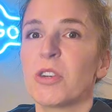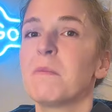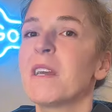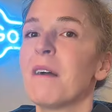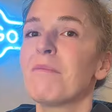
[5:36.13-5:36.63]

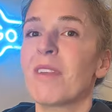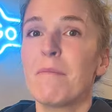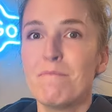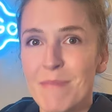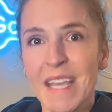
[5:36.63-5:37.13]
becomes a
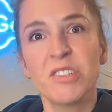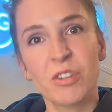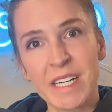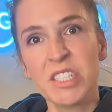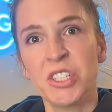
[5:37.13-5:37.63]
major
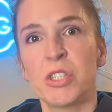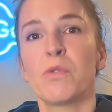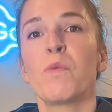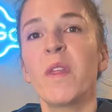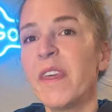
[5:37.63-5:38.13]
issue.
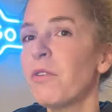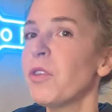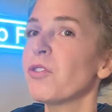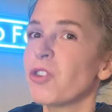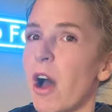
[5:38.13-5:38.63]
Without
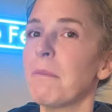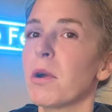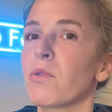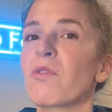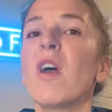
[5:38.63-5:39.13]
their top
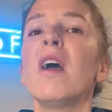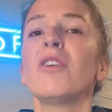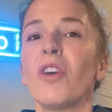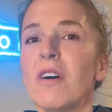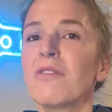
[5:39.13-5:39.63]
coats,
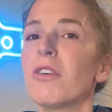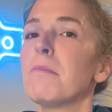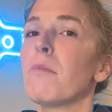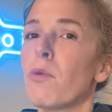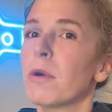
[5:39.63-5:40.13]
dogs are
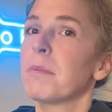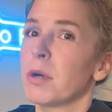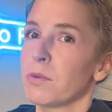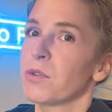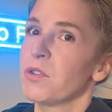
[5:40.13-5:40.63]
more
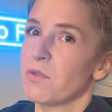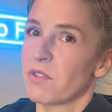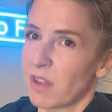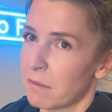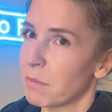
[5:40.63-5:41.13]
prone to
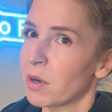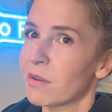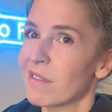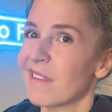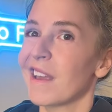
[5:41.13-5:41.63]

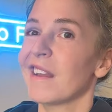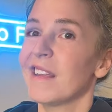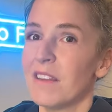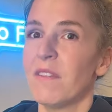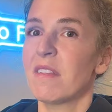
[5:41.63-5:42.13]
sunburns and
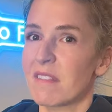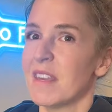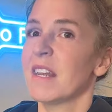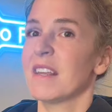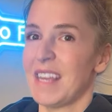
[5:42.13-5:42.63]
even
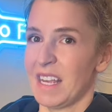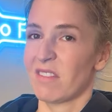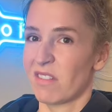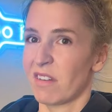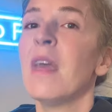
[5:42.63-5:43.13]
skin
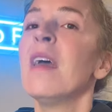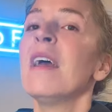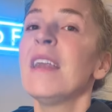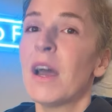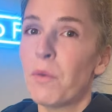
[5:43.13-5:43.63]
cancer.
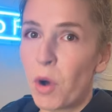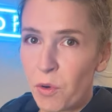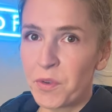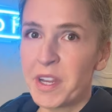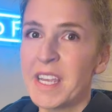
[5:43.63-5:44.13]
Now,
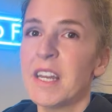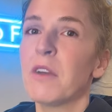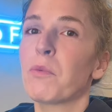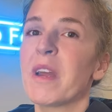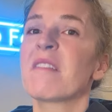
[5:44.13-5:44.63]

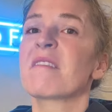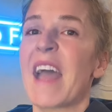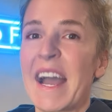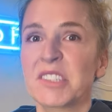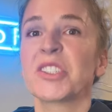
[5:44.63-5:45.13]
overheating risks
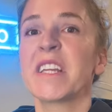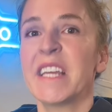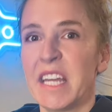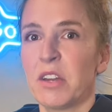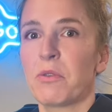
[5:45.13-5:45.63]
actually
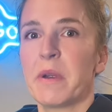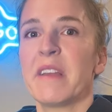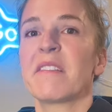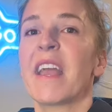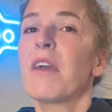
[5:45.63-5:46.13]

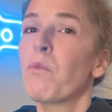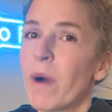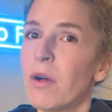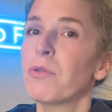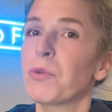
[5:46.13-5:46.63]
increase. A
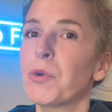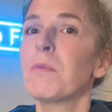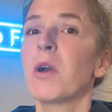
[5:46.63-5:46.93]
well-groomed